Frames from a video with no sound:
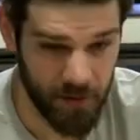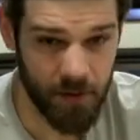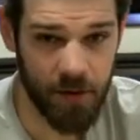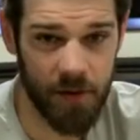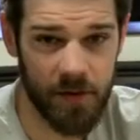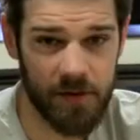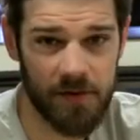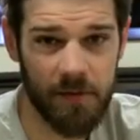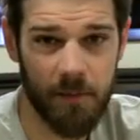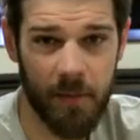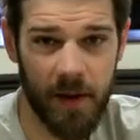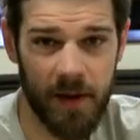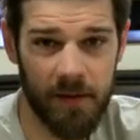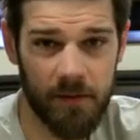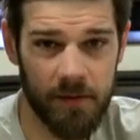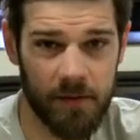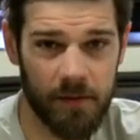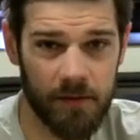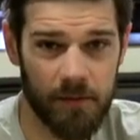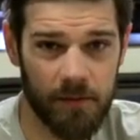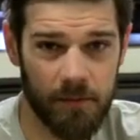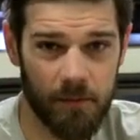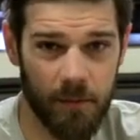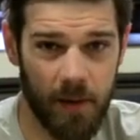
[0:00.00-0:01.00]
have it hooked to
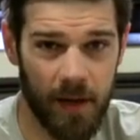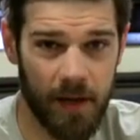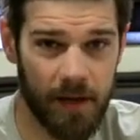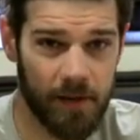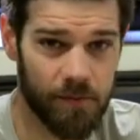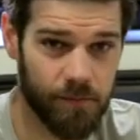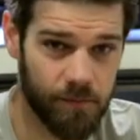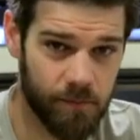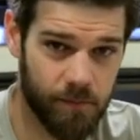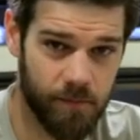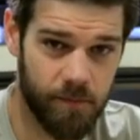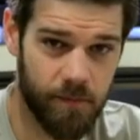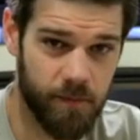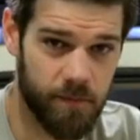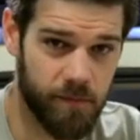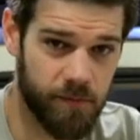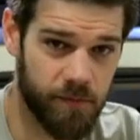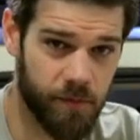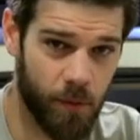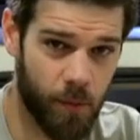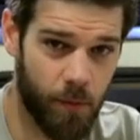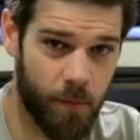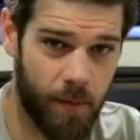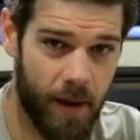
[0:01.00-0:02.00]
my
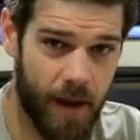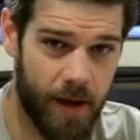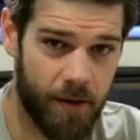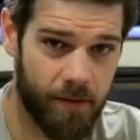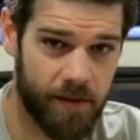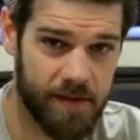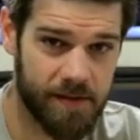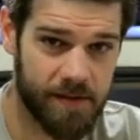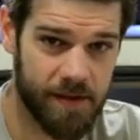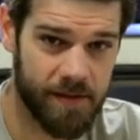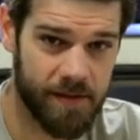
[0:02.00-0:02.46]
dual battery